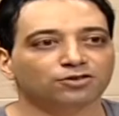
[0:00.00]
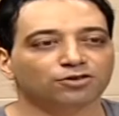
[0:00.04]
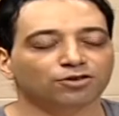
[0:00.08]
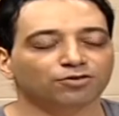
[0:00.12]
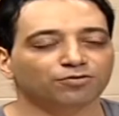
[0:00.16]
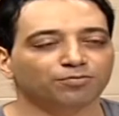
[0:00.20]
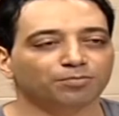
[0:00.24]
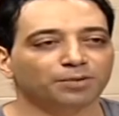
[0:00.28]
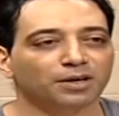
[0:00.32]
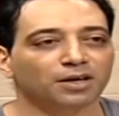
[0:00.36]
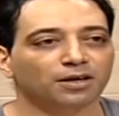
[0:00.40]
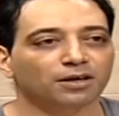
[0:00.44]

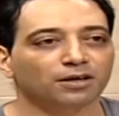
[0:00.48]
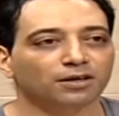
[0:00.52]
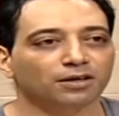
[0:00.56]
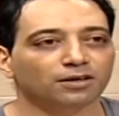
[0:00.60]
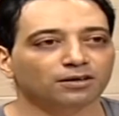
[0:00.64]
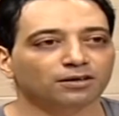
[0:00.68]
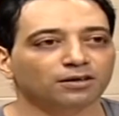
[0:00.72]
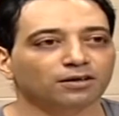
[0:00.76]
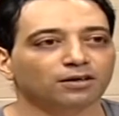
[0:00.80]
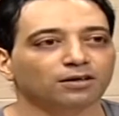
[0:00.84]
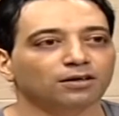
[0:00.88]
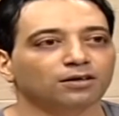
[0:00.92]
of
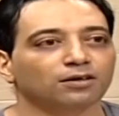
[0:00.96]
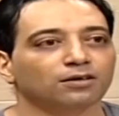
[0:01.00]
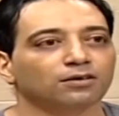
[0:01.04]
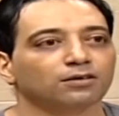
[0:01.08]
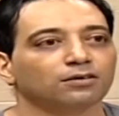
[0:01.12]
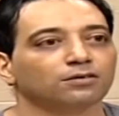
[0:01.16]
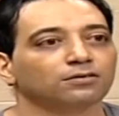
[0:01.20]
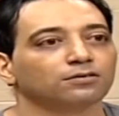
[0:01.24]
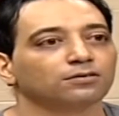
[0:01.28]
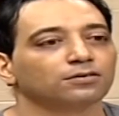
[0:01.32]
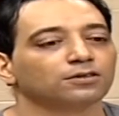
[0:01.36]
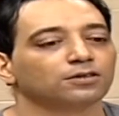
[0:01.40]
being
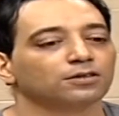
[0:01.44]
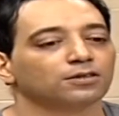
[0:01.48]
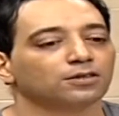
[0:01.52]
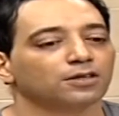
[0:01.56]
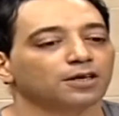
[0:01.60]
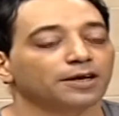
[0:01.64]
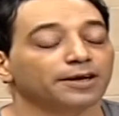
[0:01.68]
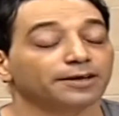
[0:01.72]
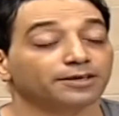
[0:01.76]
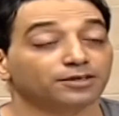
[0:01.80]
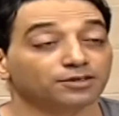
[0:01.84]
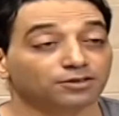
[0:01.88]

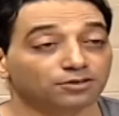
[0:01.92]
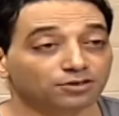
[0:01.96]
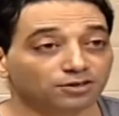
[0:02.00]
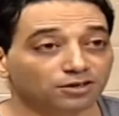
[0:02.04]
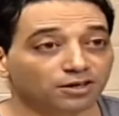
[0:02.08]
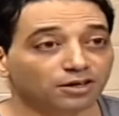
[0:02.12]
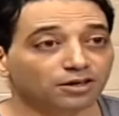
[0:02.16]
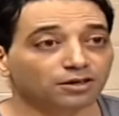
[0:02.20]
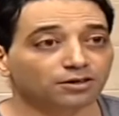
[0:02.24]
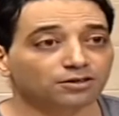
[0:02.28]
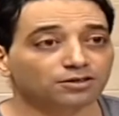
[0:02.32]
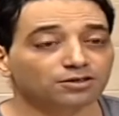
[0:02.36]

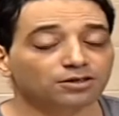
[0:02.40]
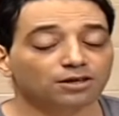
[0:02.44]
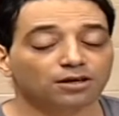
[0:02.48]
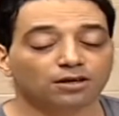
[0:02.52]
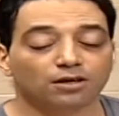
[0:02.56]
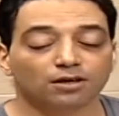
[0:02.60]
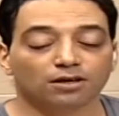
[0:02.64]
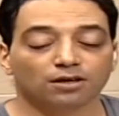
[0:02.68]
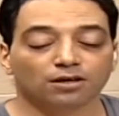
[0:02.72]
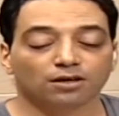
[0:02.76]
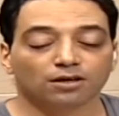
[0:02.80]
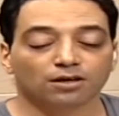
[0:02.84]
extinct,
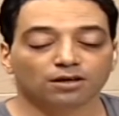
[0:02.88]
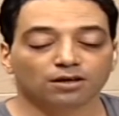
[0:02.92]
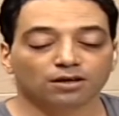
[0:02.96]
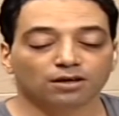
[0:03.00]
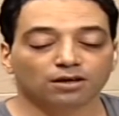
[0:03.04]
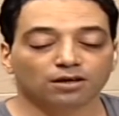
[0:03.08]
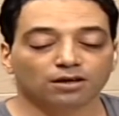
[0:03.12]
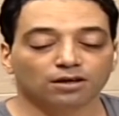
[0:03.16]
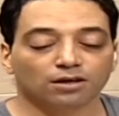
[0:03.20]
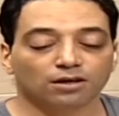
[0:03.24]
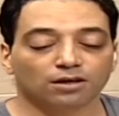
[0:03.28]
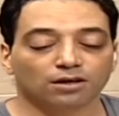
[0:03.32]

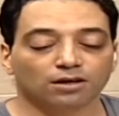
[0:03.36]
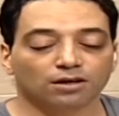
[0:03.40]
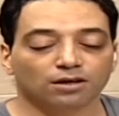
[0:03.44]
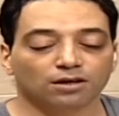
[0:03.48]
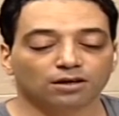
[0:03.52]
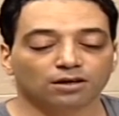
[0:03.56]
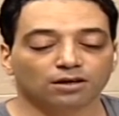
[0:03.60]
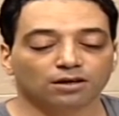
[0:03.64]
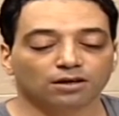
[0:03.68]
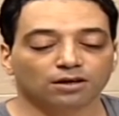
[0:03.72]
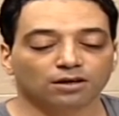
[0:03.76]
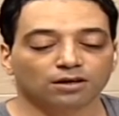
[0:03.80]

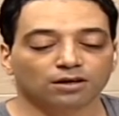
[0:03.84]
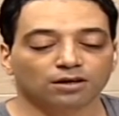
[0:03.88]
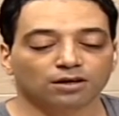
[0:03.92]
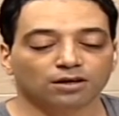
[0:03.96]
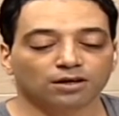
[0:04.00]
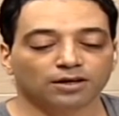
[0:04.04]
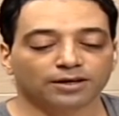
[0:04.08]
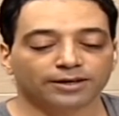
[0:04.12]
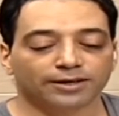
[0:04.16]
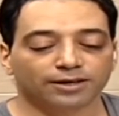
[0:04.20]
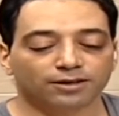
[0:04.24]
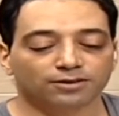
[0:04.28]

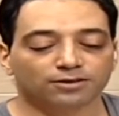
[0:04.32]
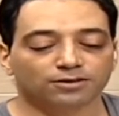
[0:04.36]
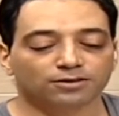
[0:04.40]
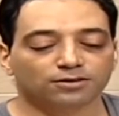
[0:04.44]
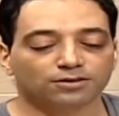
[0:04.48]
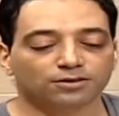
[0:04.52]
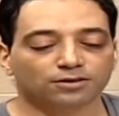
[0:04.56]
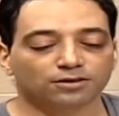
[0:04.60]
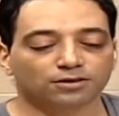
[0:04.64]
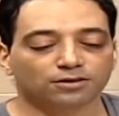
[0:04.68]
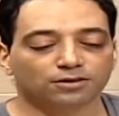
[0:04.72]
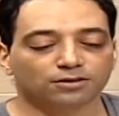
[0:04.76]
I
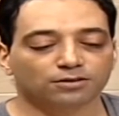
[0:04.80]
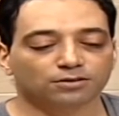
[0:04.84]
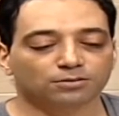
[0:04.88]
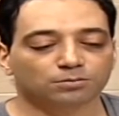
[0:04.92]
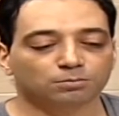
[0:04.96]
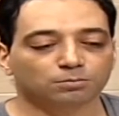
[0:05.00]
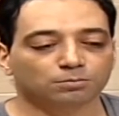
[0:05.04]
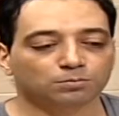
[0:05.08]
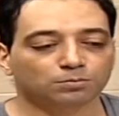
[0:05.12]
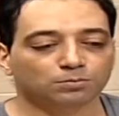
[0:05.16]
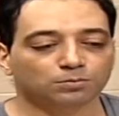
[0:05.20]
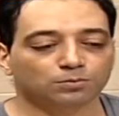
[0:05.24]
guess
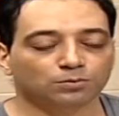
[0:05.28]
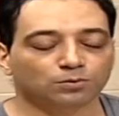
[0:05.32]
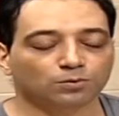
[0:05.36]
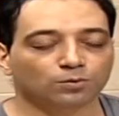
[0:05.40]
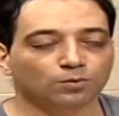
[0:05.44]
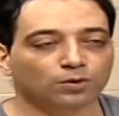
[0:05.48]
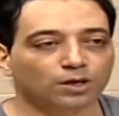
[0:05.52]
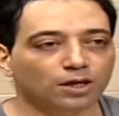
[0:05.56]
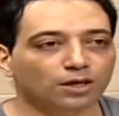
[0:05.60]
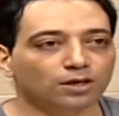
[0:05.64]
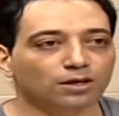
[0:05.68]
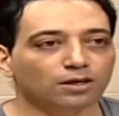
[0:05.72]

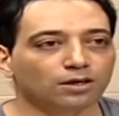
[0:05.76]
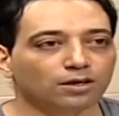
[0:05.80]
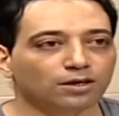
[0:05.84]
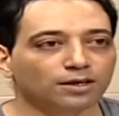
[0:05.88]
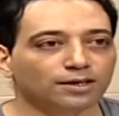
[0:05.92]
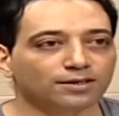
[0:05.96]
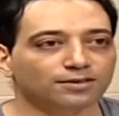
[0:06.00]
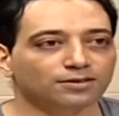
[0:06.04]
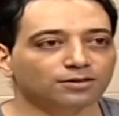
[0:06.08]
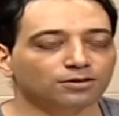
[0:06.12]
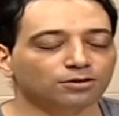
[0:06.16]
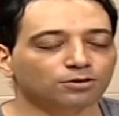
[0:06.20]
we
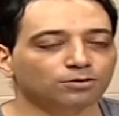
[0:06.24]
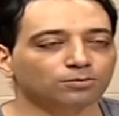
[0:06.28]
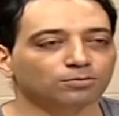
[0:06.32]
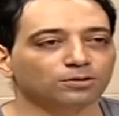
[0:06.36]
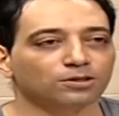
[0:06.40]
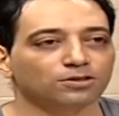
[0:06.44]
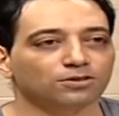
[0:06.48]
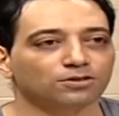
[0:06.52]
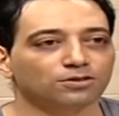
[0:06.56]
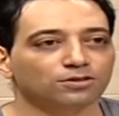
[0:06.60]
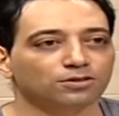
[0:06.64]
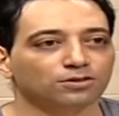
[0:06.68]
as
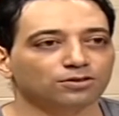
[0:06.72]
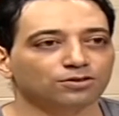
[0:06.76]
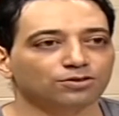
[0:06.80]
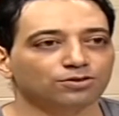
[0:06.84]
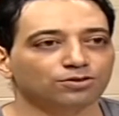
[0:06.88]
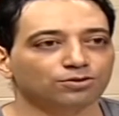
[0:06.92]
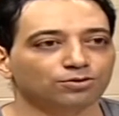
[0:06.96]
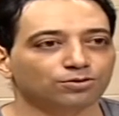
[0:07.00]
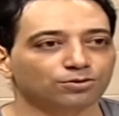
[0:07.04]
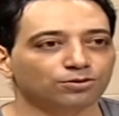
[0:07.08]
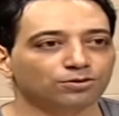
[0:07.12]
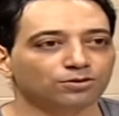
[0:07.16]
humans
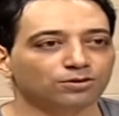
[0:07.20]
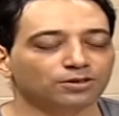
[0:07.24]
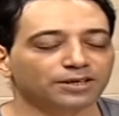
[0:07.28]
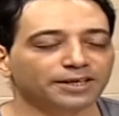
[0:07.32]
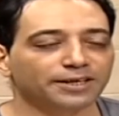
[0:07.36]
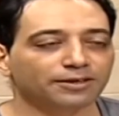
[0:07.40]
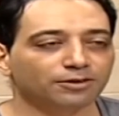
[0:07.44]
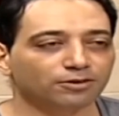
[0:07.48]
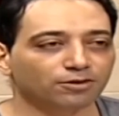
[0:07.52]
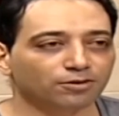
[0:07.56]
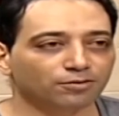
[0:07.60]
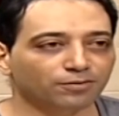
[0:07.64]
should
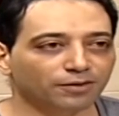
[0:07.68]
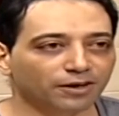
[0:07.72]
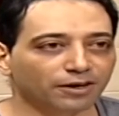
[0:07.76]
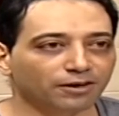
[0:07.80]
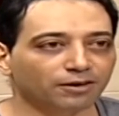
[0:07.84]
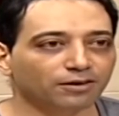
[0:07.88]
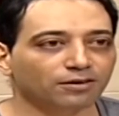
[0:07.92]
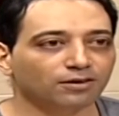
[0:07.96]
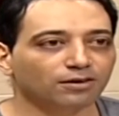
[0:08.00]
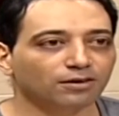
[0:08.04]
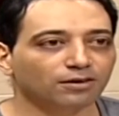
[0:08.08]
interfere.